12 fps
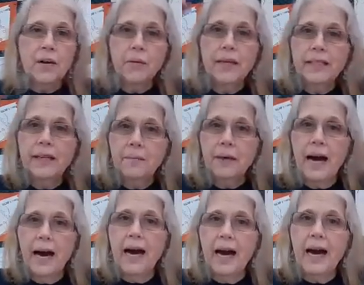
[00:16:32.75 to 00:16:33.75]
Ring them
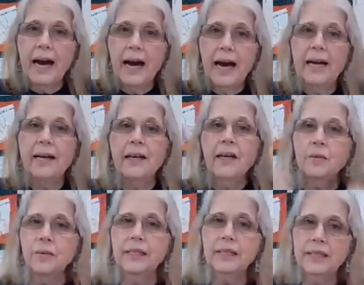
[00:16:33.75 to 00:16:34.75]
high,
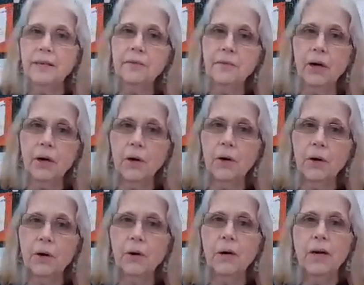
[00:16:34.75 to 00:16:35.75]
ring them
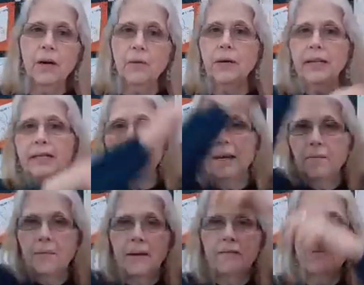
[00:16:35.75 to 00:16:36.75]
low, ring
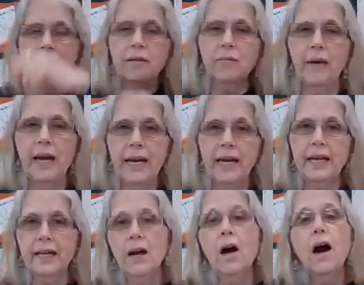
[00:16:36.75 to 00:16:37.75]
them every
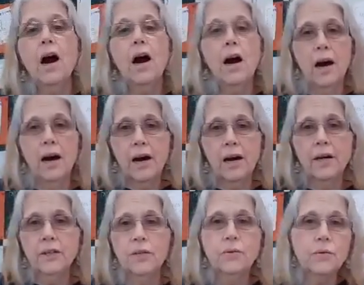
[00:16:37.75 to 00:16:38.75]
way.
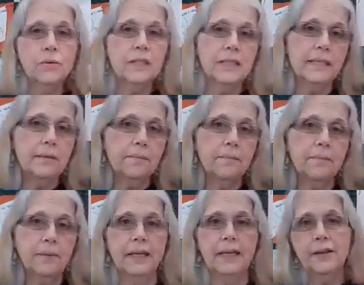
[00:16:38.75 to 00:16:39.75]
Are you
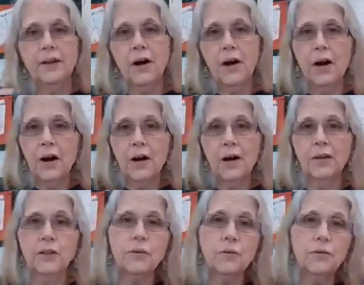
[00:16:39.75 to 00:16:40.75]
sleeping?
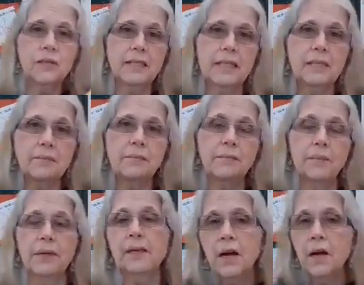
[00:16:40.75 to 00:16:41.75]
Are you
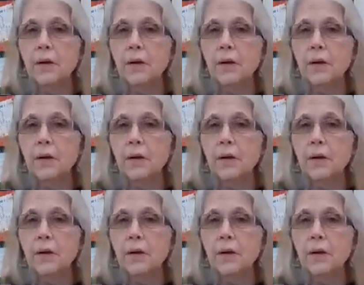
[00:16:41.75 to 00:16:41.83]
sleeping?